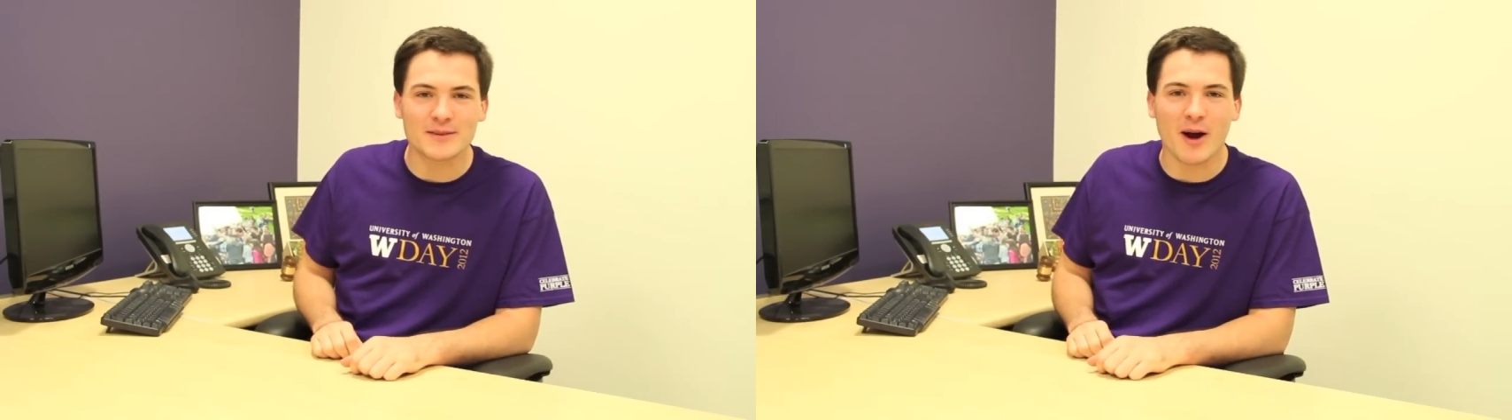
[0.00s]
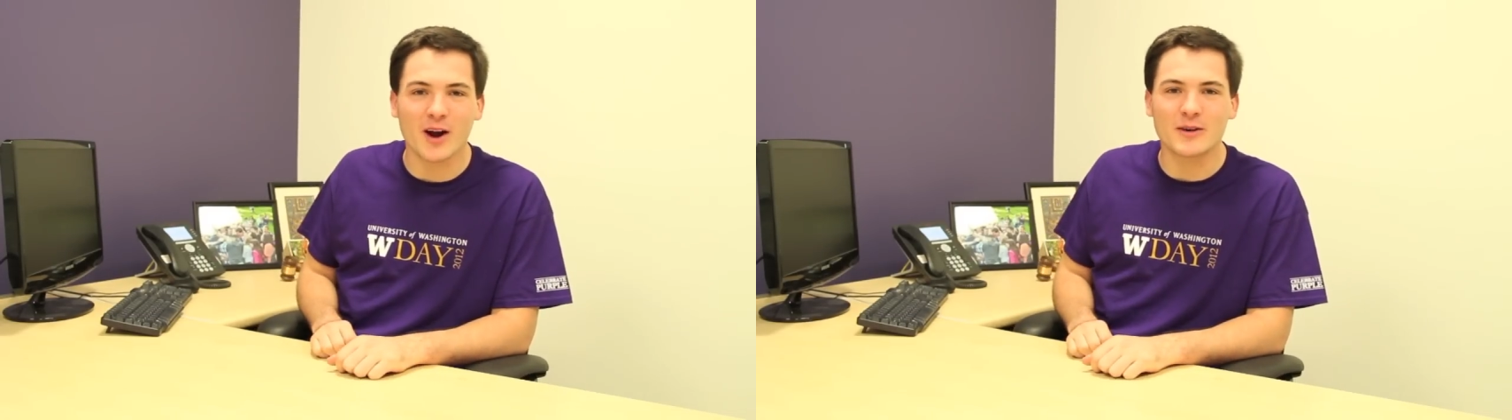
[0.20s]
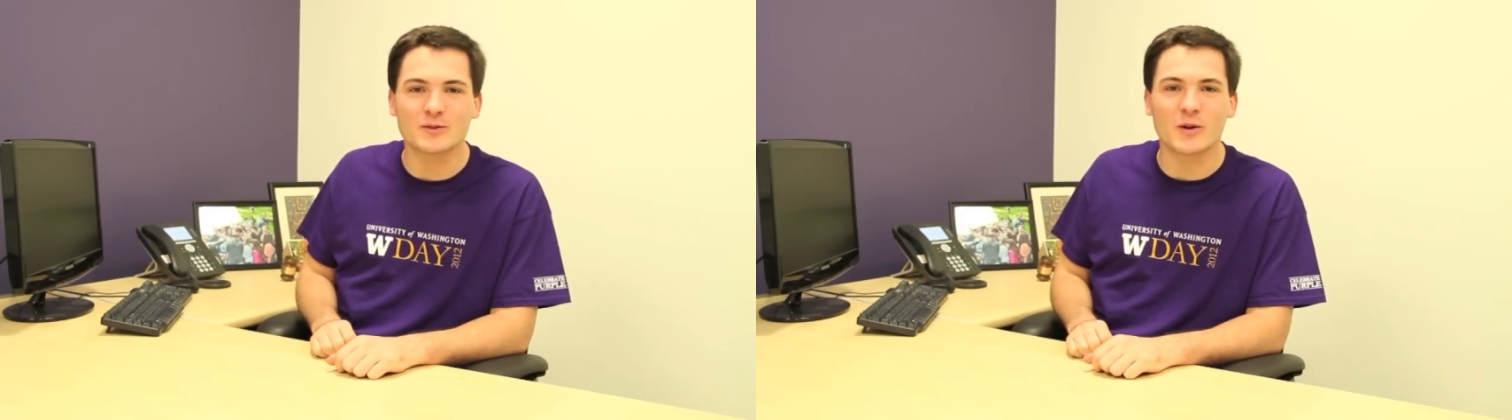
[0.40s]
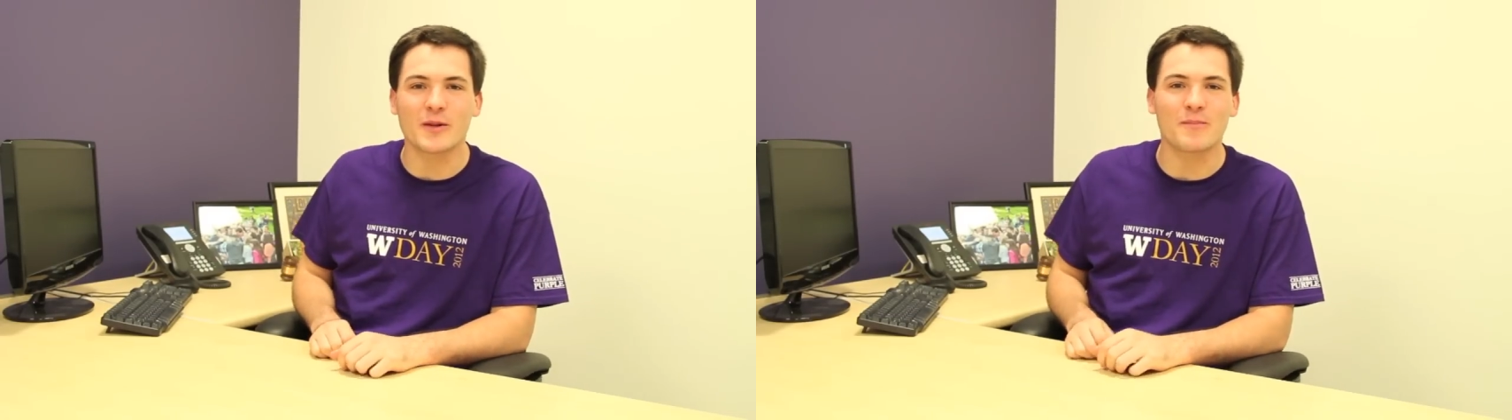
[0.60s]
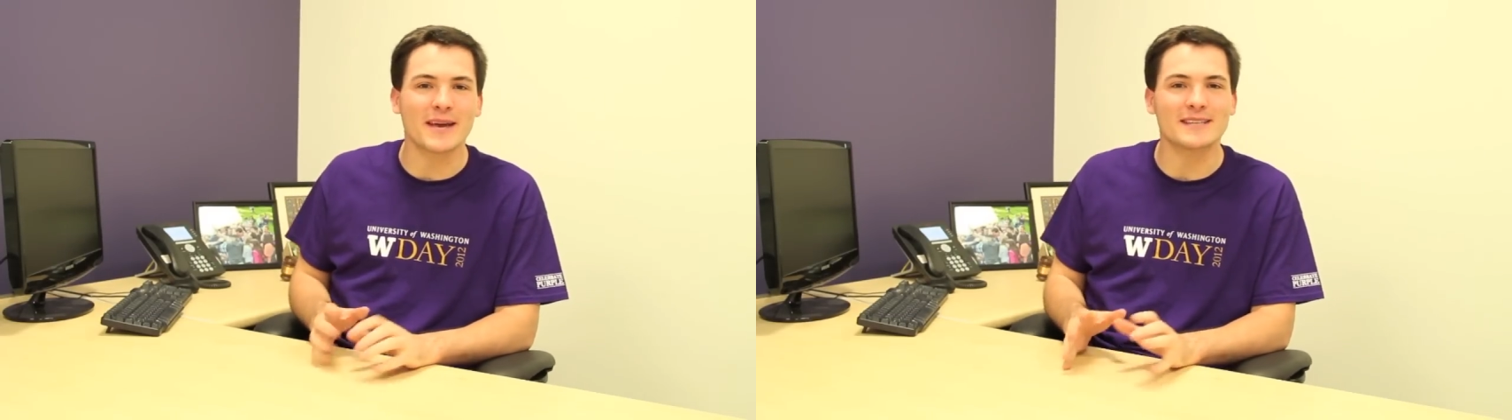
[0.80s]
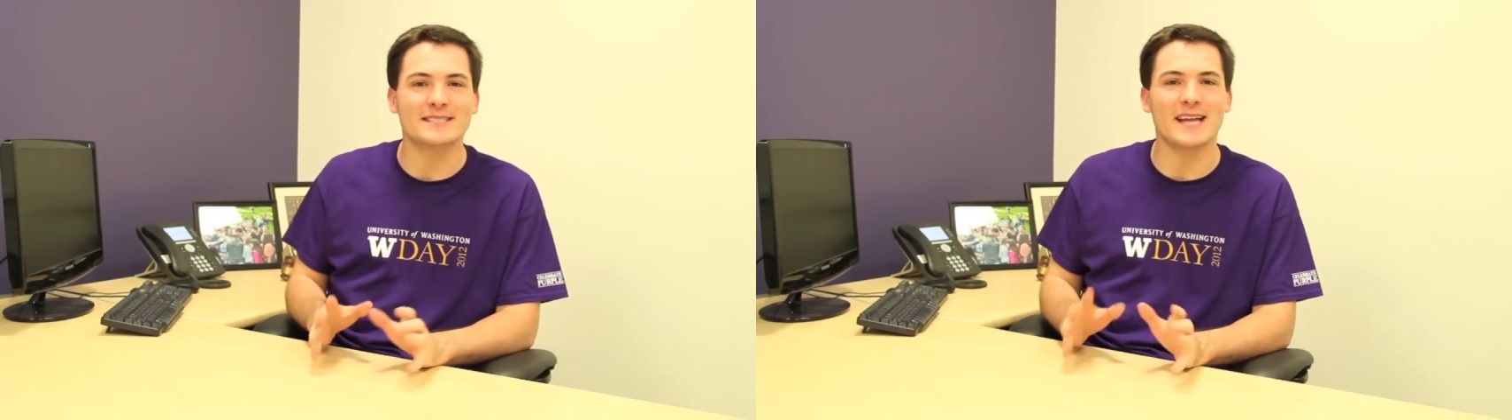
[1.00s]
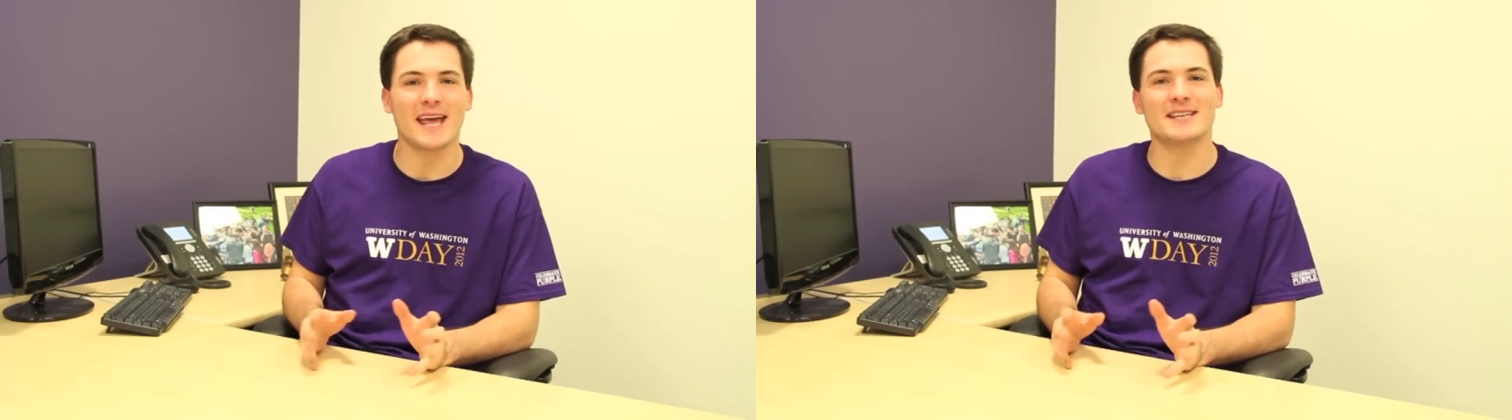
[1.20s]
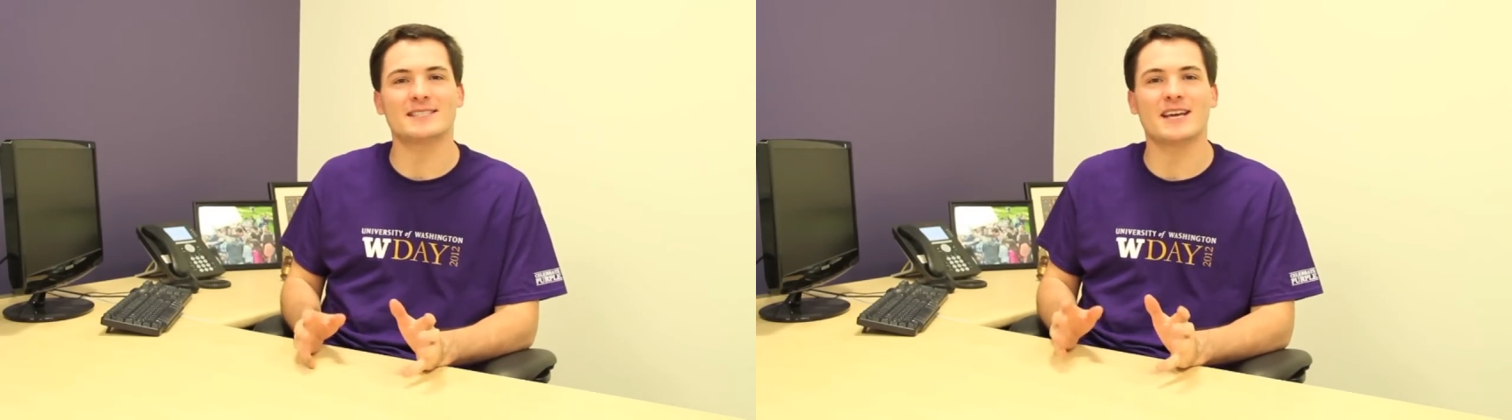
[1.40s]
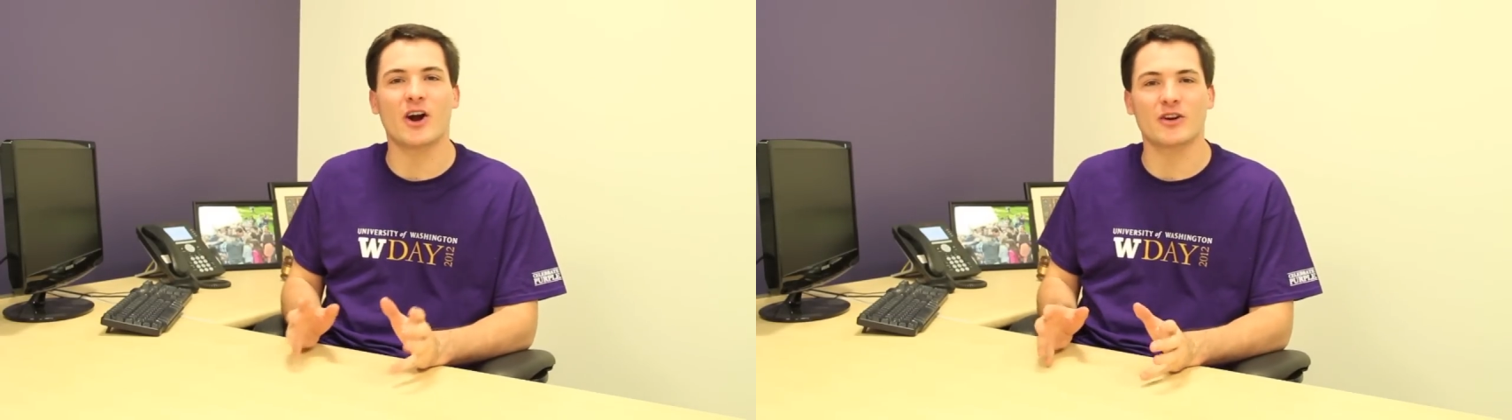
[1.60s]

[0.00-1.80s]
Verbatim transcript: tomorrow is one of the biggest days in